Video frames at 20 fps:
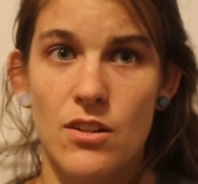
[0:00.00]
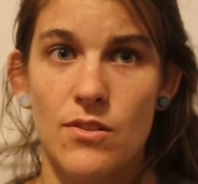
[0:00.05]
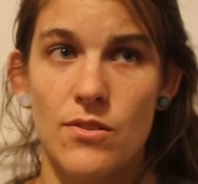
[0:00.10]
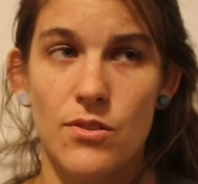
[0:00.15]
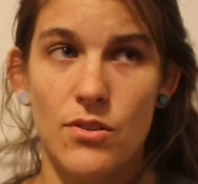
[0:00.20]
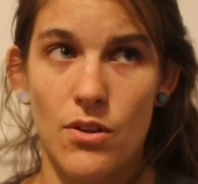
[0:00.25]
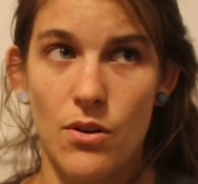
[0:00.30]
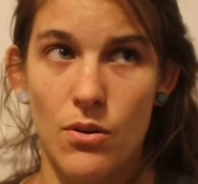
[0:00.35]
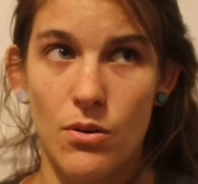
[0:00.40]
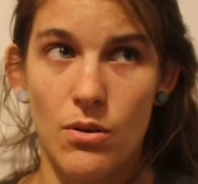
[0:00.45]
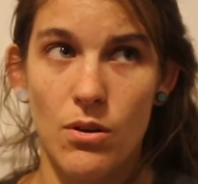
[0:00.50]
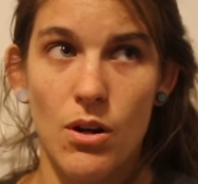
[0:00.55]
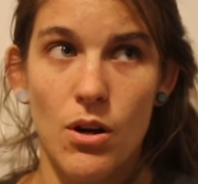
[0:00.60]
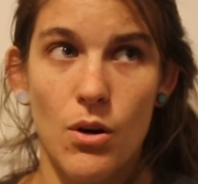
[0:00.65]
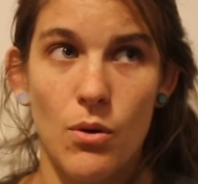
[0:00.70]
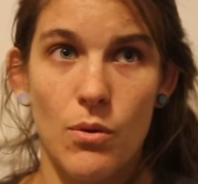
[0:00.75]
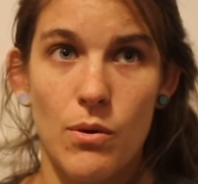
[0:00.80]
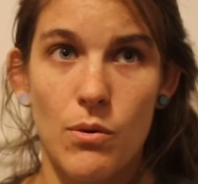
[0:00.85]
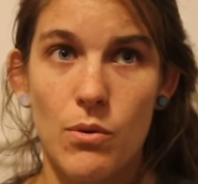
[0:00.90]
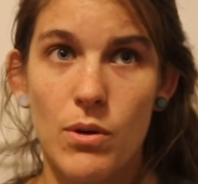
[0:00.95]
So
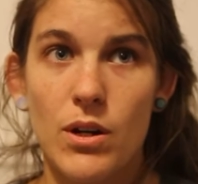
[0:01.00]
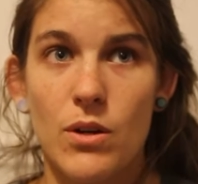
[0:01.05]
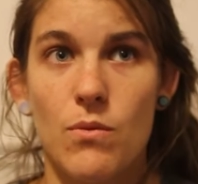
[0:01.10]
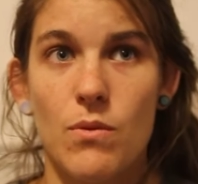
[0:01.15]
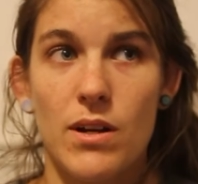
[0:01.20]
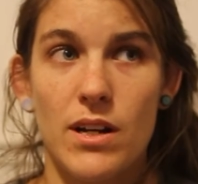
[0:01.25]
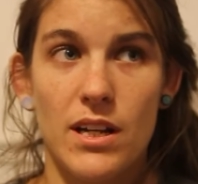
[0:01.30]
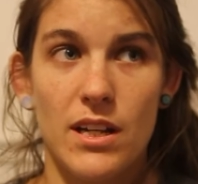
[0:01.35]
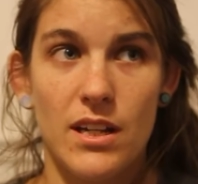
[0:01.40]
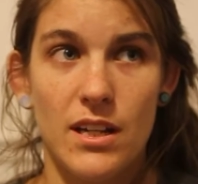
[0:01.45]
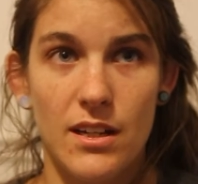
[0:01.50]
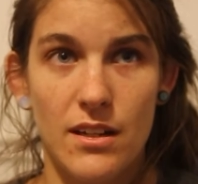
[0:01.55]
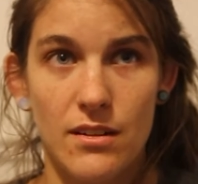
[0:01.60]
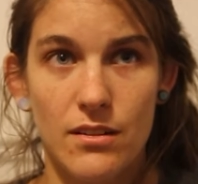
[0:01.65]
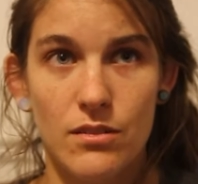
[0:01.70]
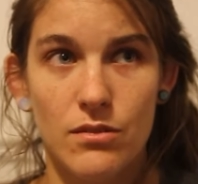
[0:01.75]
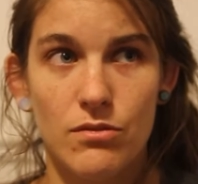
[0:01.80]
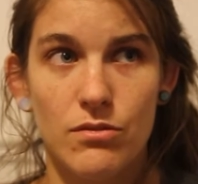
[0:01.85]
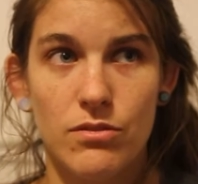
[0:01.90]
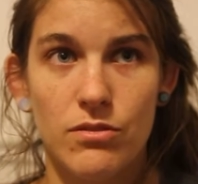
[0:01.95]
we wouldn't want to
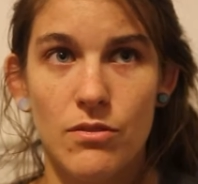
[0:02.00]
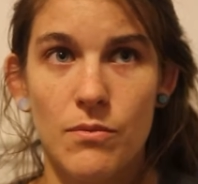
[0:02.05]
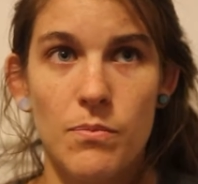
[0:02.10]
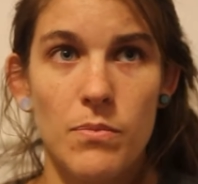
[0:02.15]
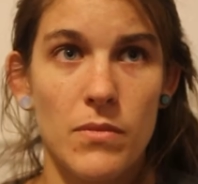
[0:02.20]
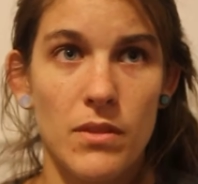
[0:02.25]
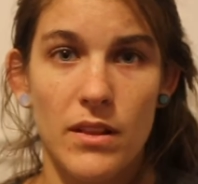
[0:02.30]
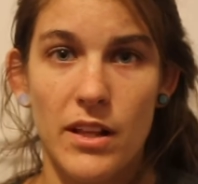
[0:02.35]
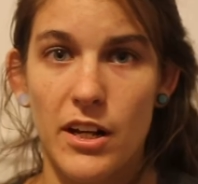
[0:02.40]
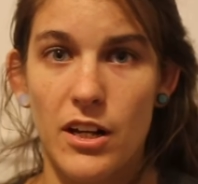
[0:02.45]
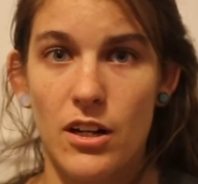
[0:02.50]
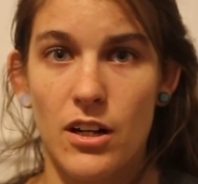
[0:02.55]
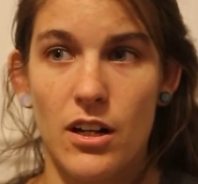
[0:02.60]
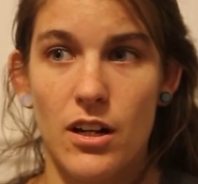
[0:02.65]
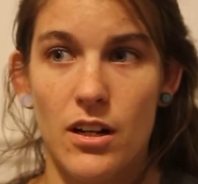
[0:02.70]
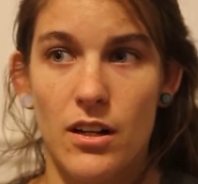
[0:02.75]
give like